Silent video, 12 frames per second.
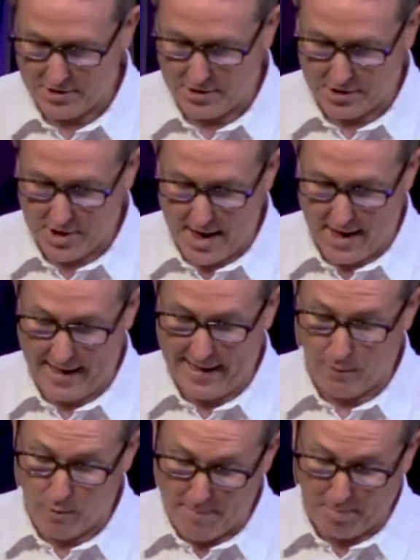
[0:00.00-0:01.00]
to say, and
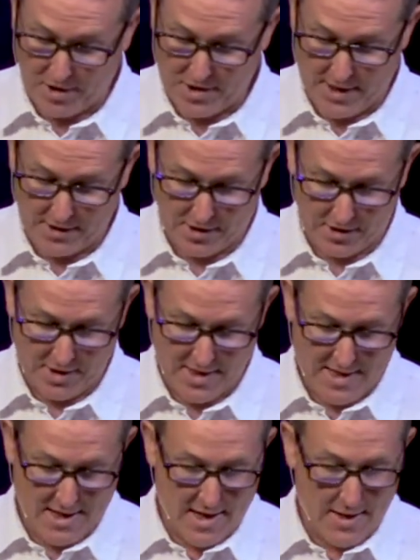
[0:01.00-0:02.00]
it represents
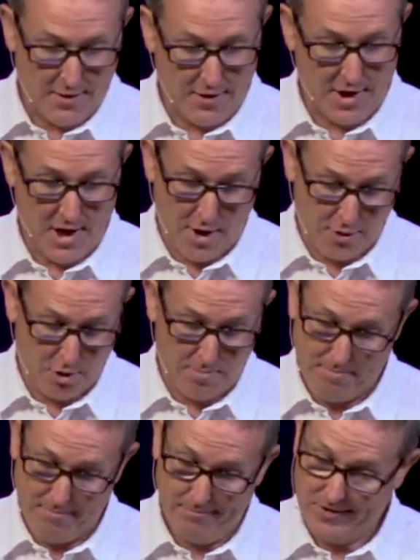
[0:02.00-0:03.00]
the other
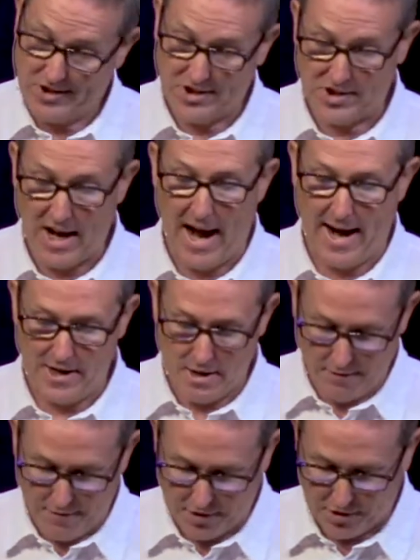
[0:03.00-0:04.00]
side
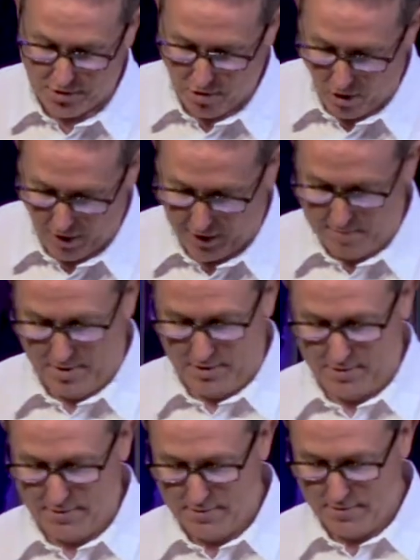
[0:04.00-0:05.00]
of this argument.
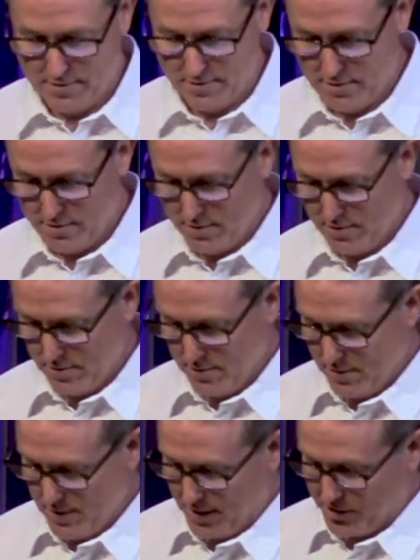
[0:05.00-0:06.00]

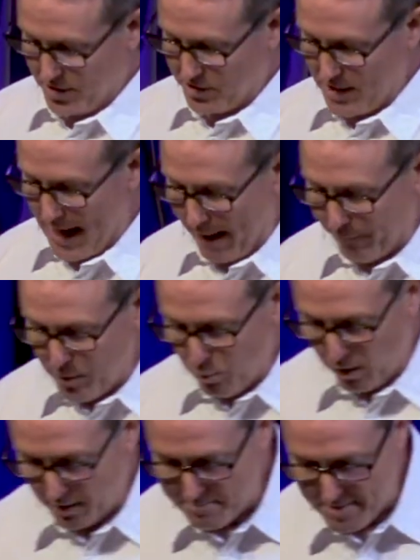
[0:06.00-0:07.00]
It says,
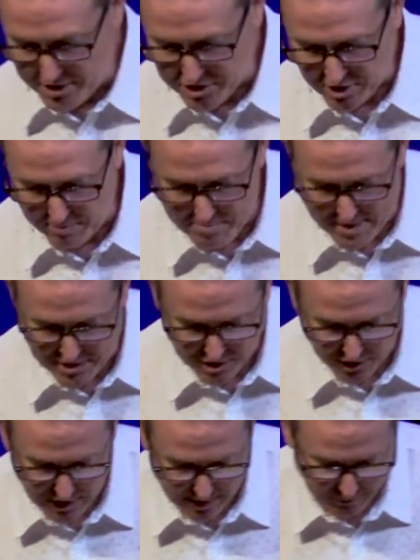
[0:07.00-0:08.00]
Everyone must submit to
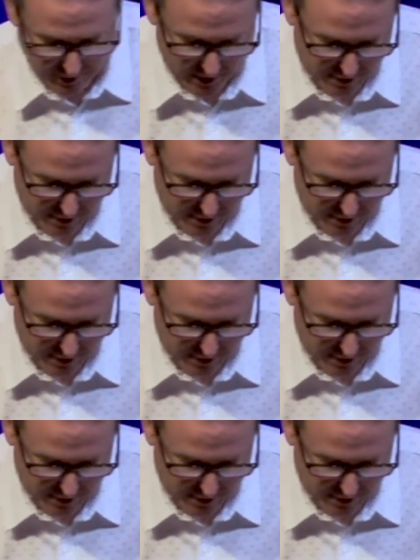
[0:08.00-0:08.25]
governing